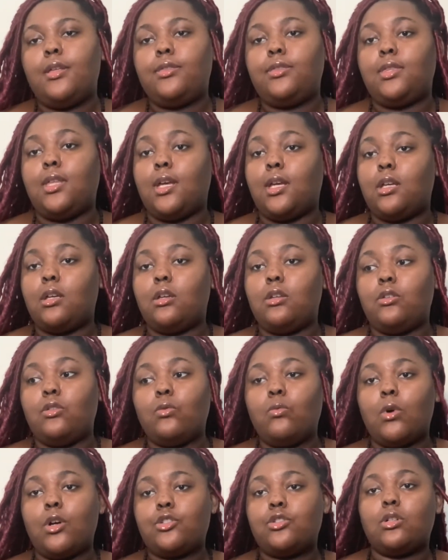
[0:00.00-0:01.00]
thick you
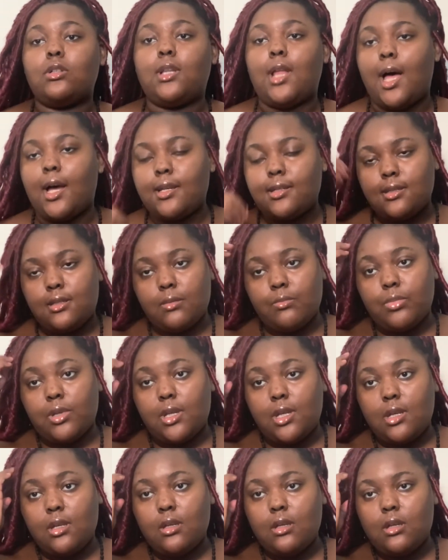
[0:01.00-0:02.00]
want your locks to
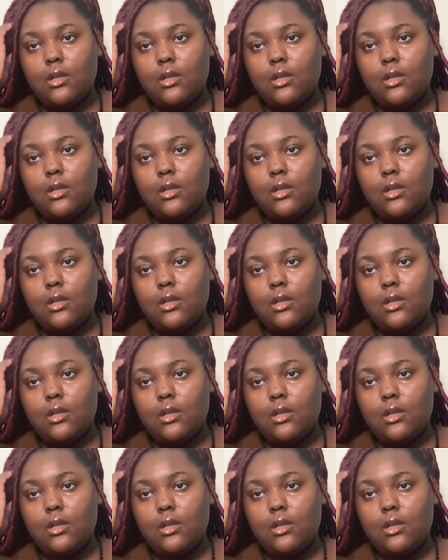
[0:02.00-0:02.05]
be.